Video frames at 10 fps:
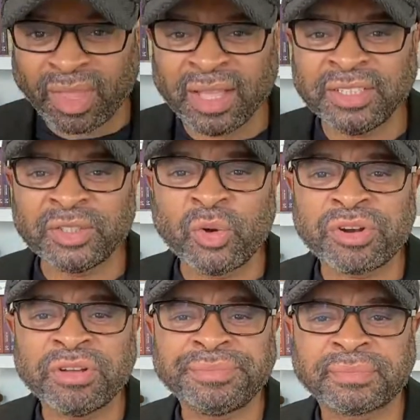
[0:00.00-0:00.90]

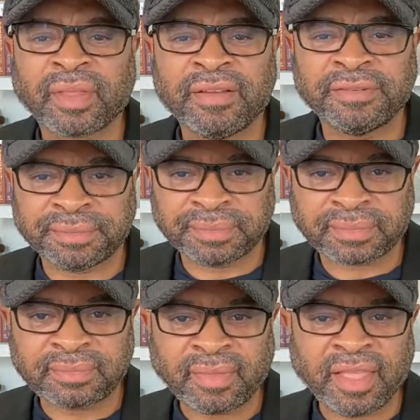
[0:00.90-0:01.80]
disorder.
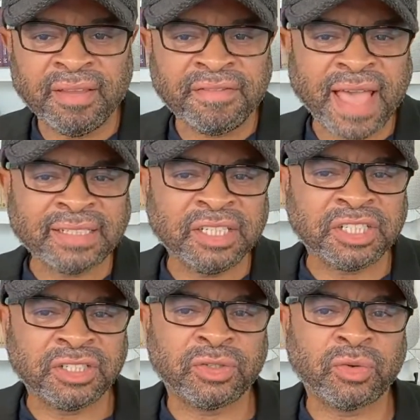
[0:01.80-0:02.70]

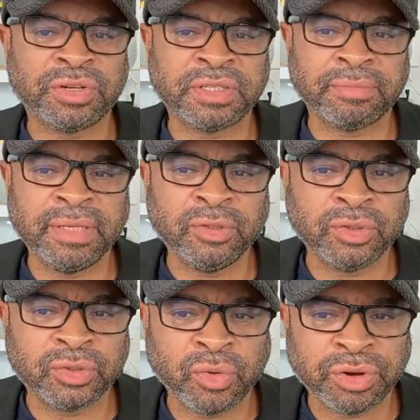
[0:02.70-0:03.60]
Factitious disorder is a mental
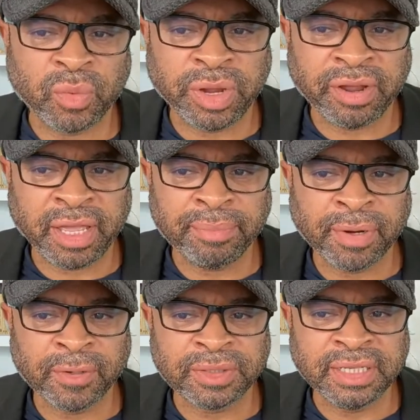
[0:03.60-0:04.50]
disorder where a
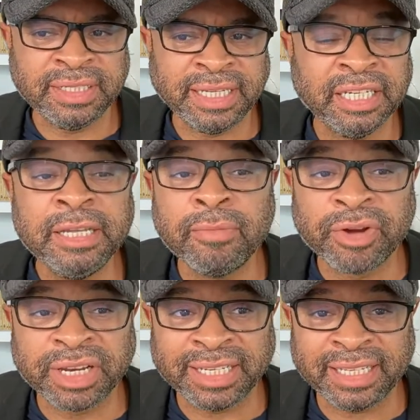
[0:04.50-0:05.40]
person
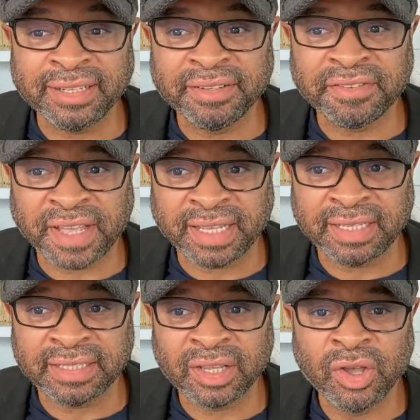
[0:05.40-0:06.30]
deliberately
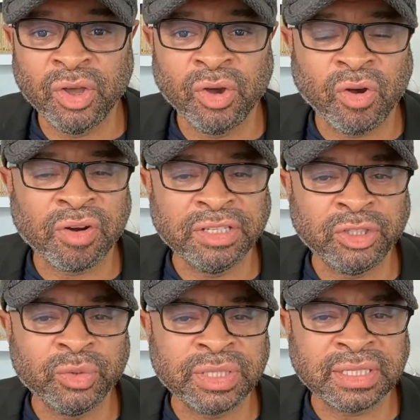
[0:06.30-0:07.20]
feigns or
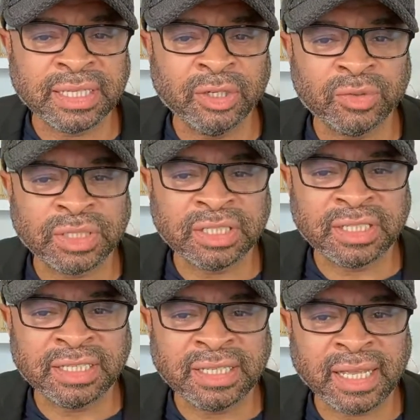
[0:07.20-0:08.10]
induces illness
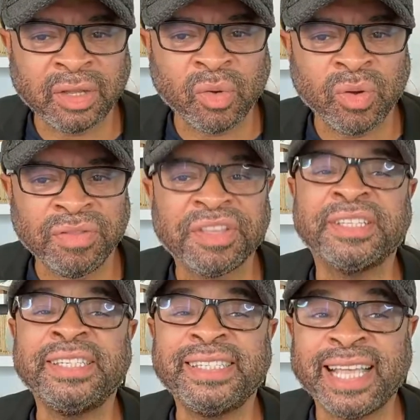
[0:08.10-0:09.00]
to take on the
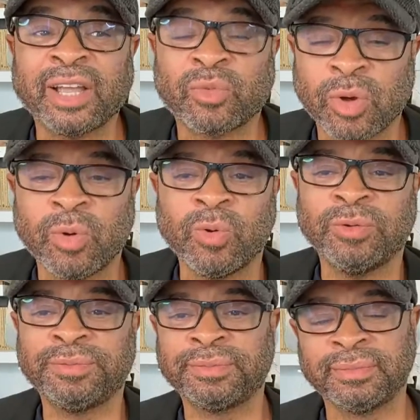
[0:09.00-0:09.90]
sick role.
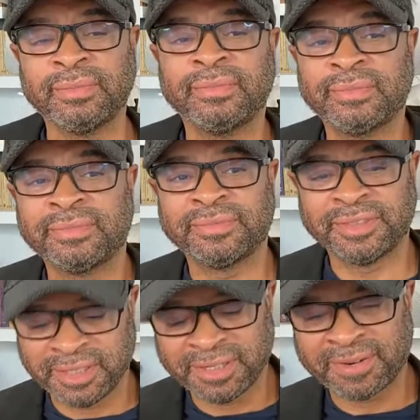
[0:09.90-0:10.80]

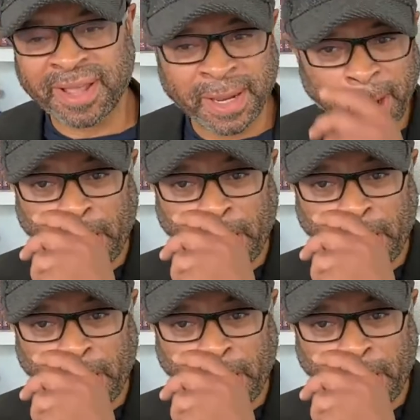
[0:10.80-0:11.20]
Right.